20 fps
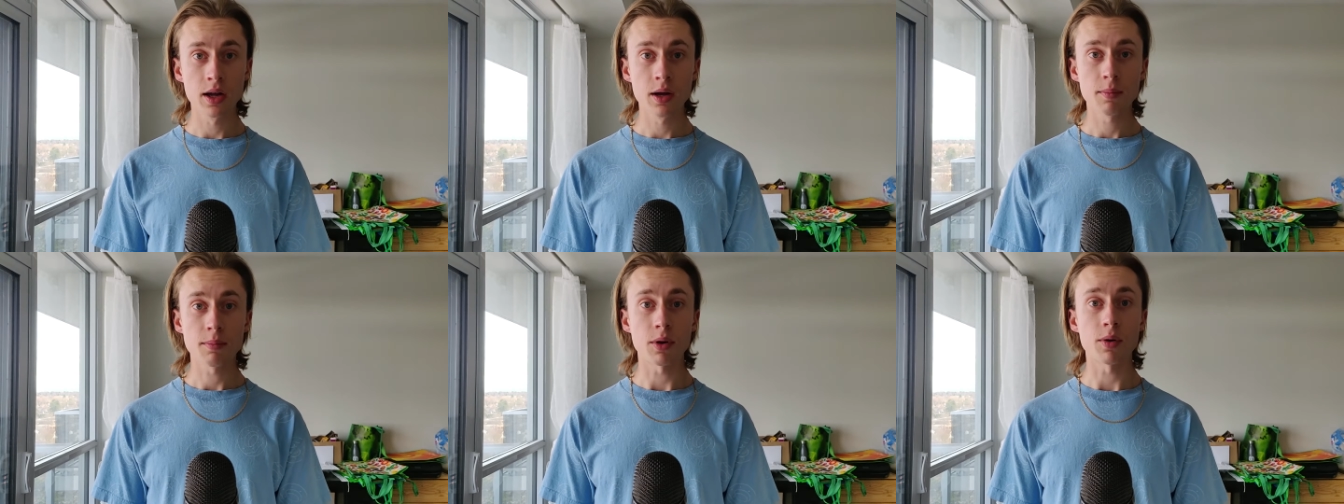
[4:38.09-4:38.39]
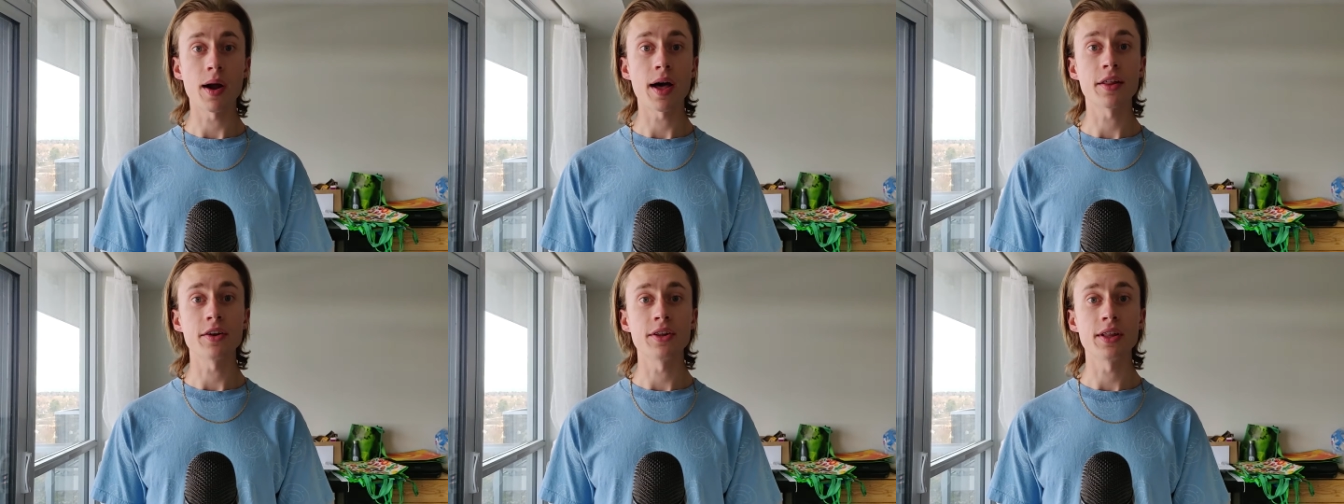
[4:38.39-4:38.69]
but
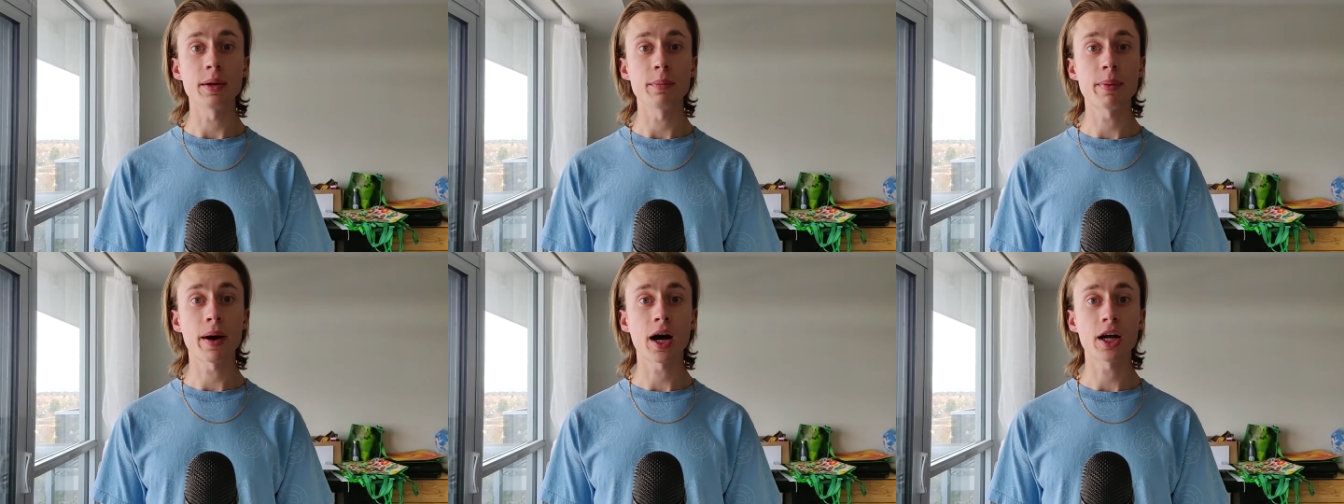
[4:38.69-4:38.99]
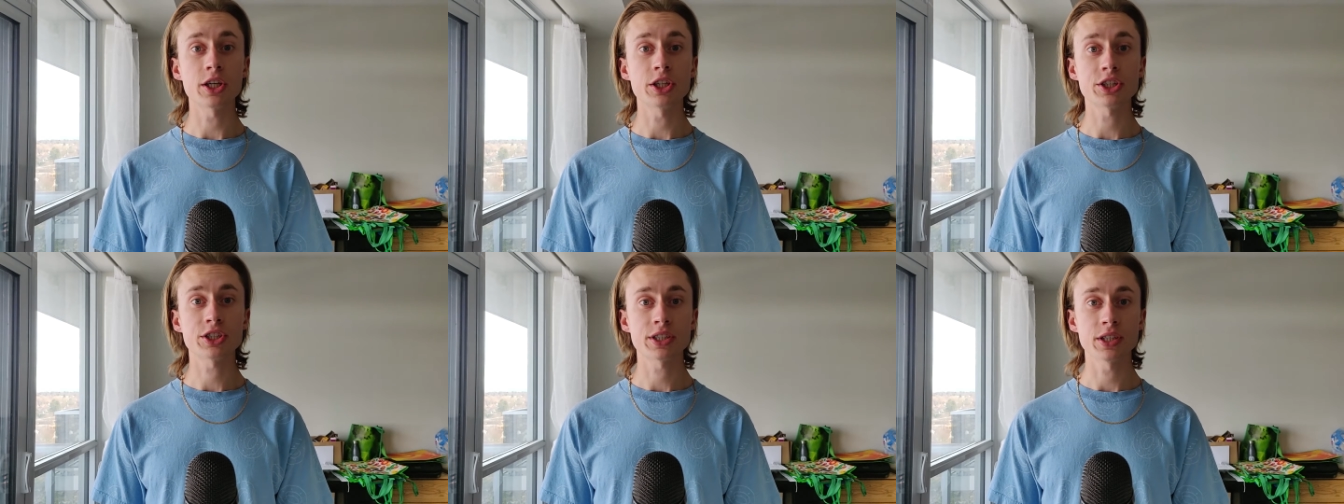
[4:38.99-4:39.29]
rather they
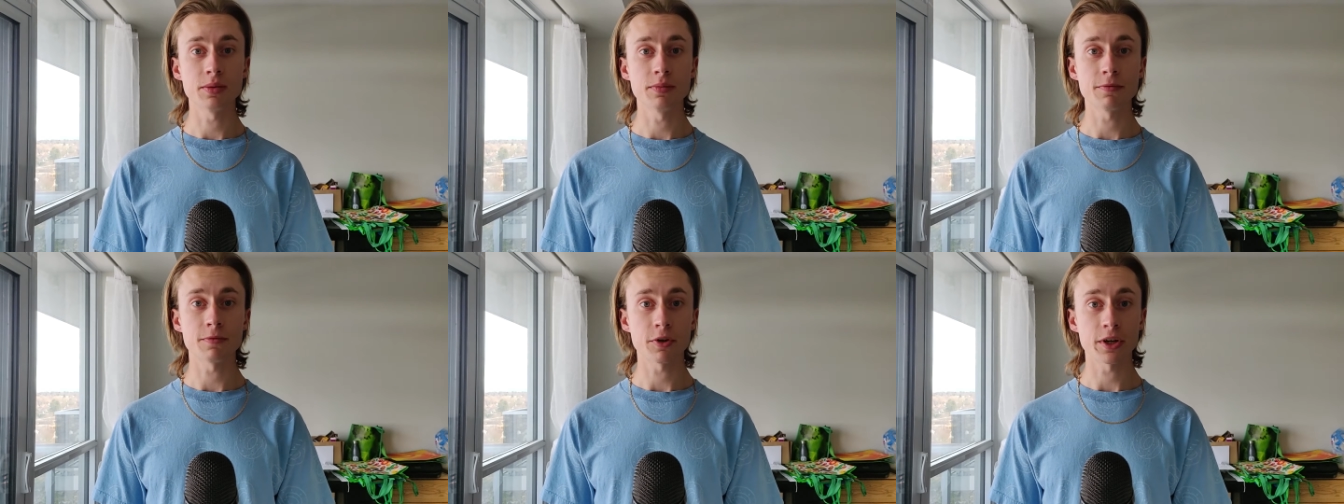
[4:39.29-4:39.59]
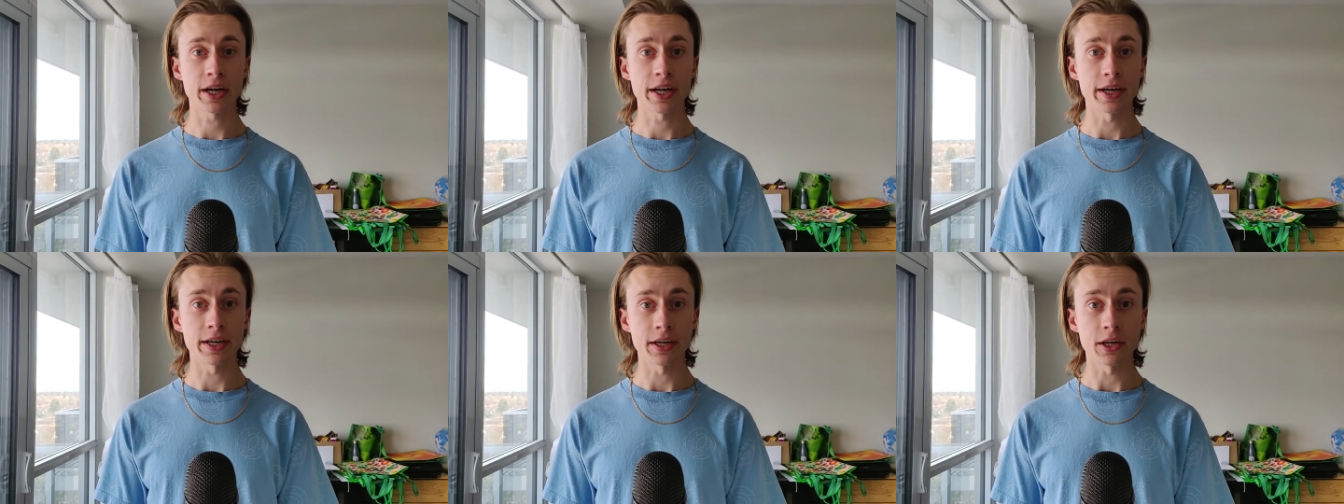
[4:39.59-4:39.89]
punished him for
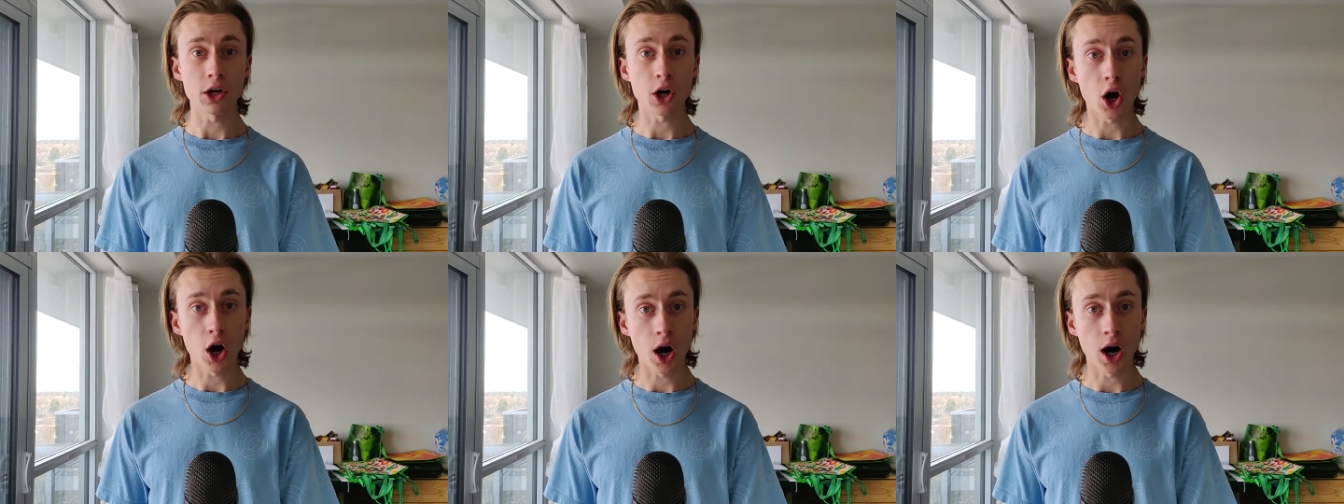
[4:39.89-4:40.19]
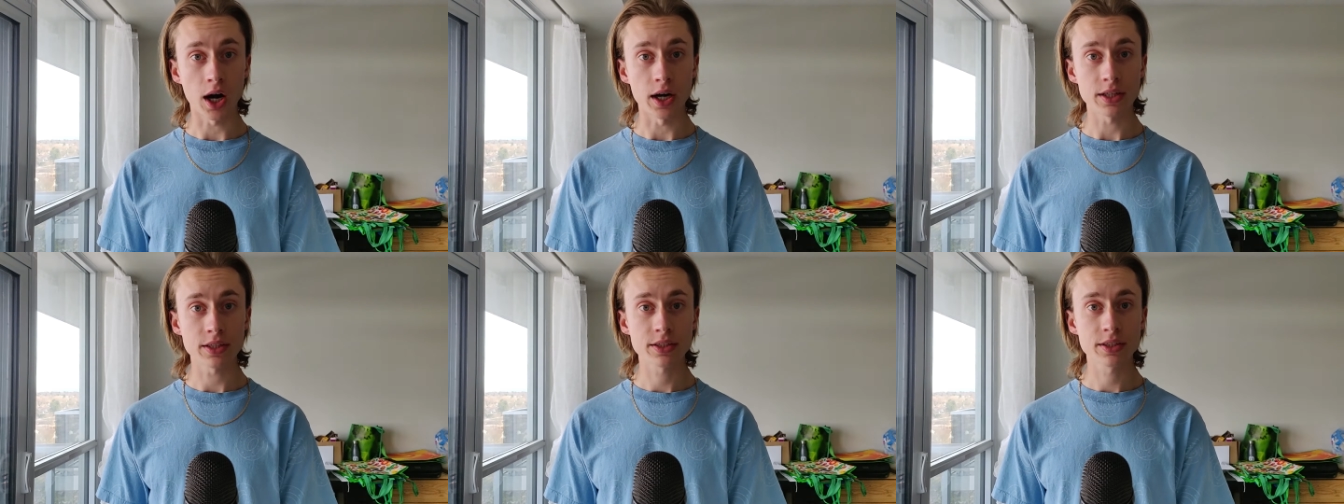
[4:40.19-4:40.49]
getting
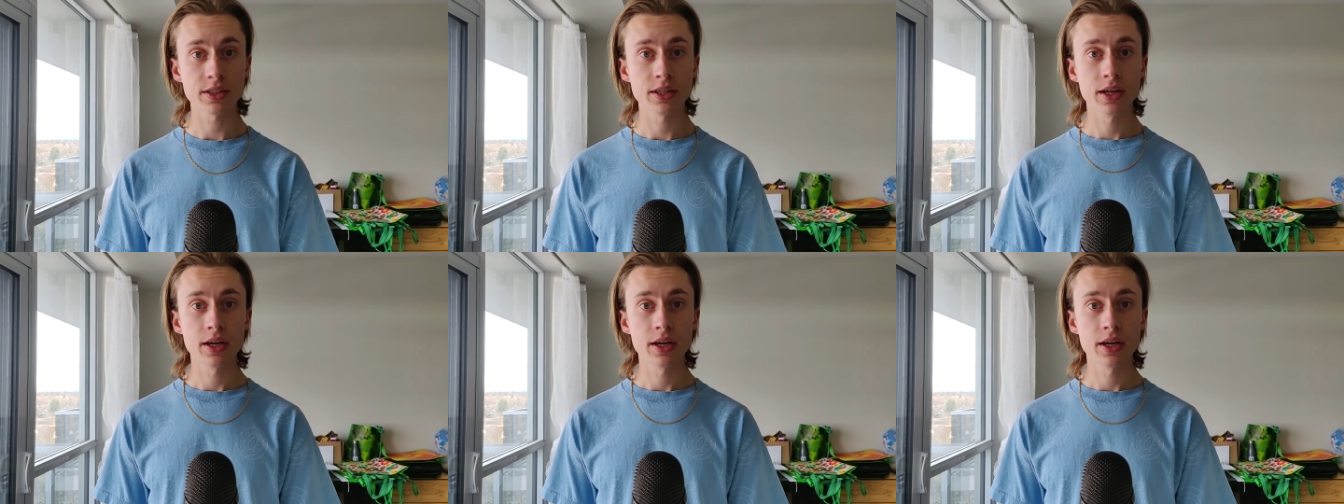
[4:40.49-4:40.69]
caught.